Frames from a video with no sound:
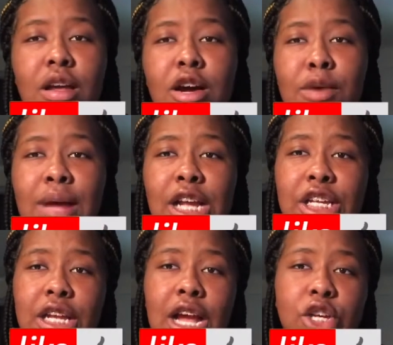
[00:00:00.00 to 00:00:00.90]
I
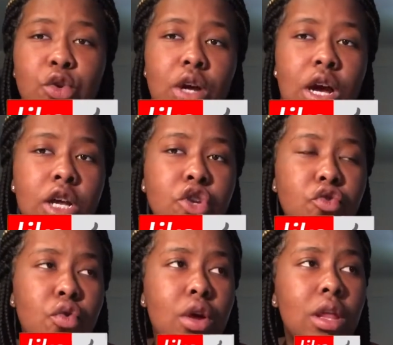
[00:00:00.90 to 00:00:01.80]
actually asked you guys
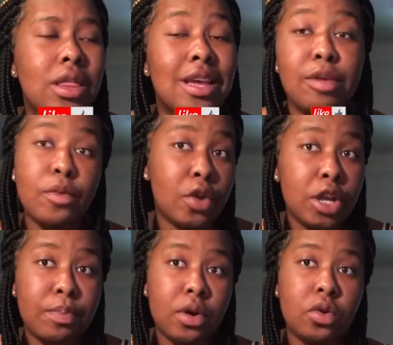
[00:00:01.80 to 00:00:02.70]
on the
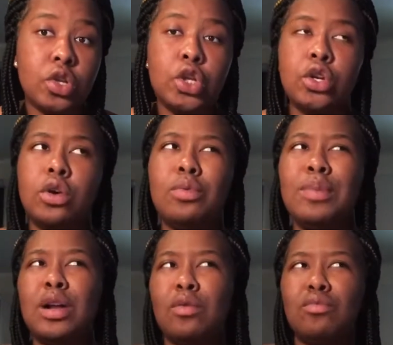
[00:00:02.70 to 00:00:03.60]
community post, you know,
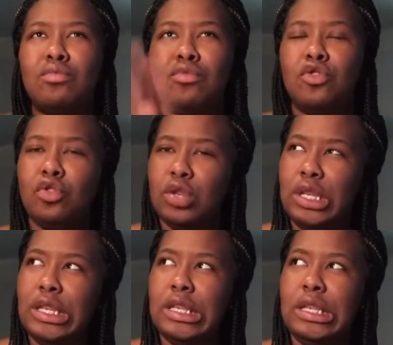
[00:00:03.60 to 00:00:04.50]
about
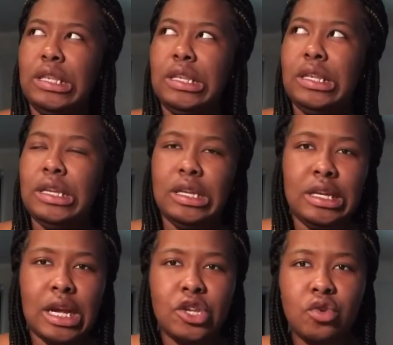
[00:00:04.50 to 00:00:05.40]

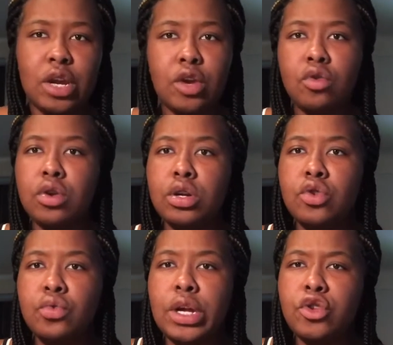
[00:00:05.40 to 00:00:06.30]
yesterday or
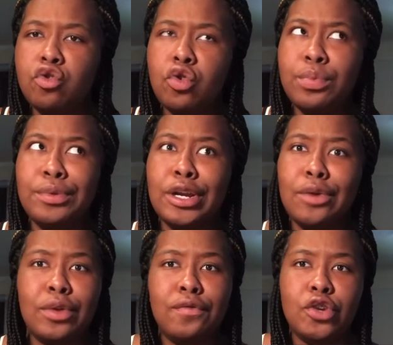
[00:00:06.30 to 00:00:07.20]
2 days ago. I'm
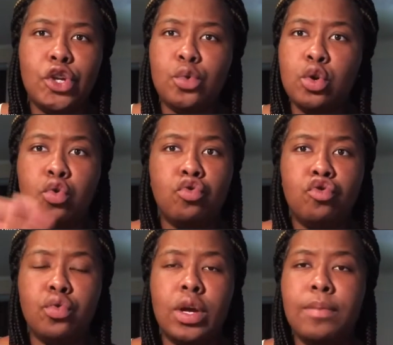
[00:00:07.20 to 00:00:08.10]
not really for sure, hold
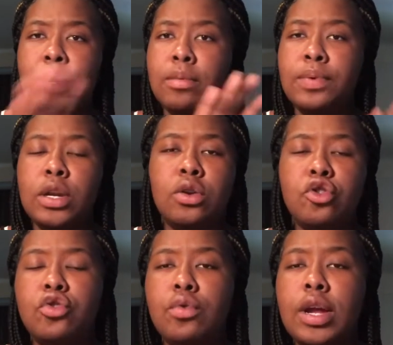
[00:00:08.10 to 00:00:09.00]
on, but I'm gonna put it on
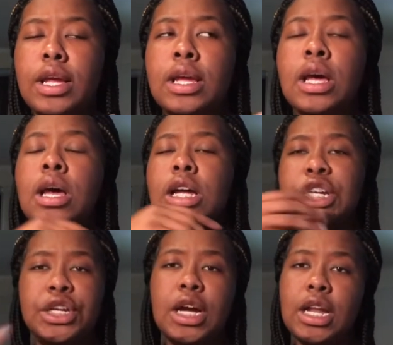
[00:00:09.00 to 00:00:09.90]
the screen.
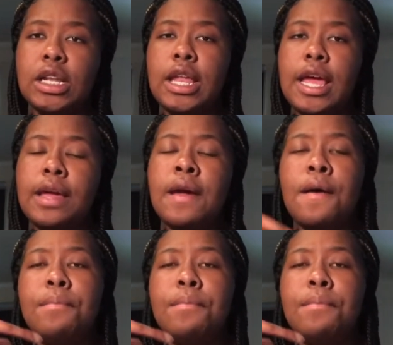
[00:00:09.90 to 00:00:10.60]
Should have had a date.